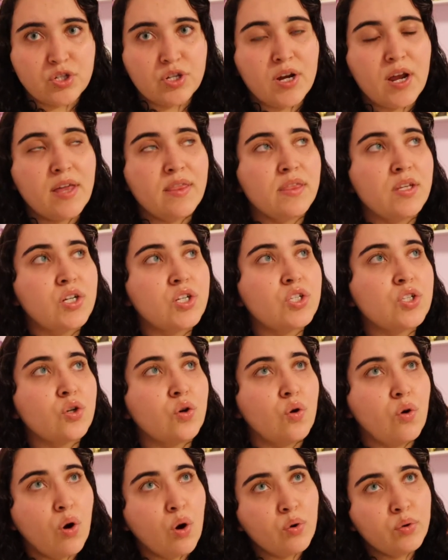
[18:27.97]
And there's a
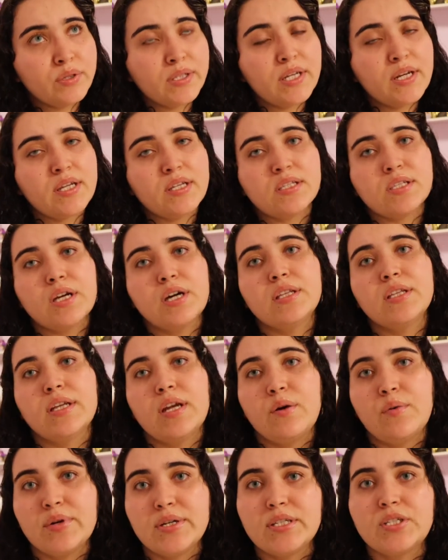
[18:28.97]
quote that I saw that
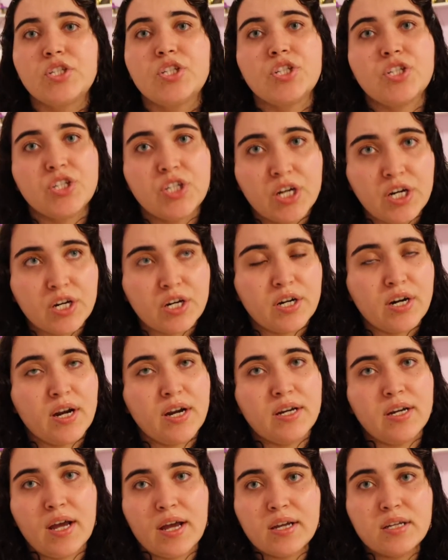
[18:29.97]
I want to share
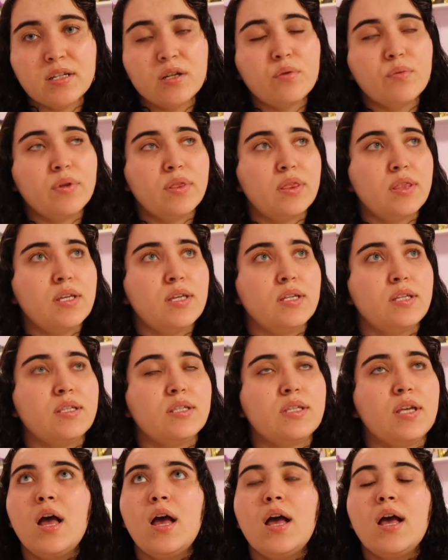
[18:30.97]
and end it with
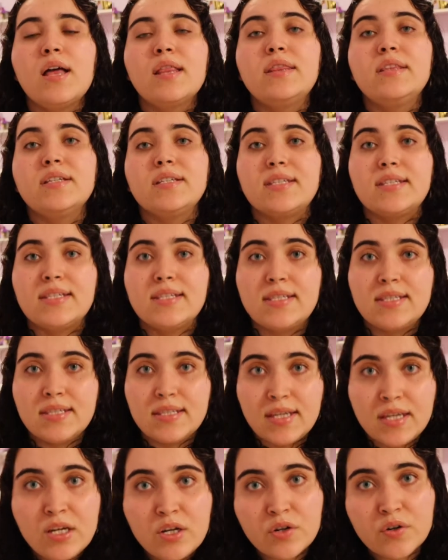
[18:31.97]
this: the
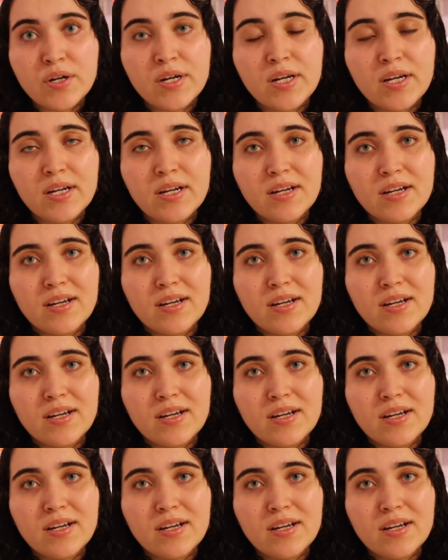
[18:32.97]
secret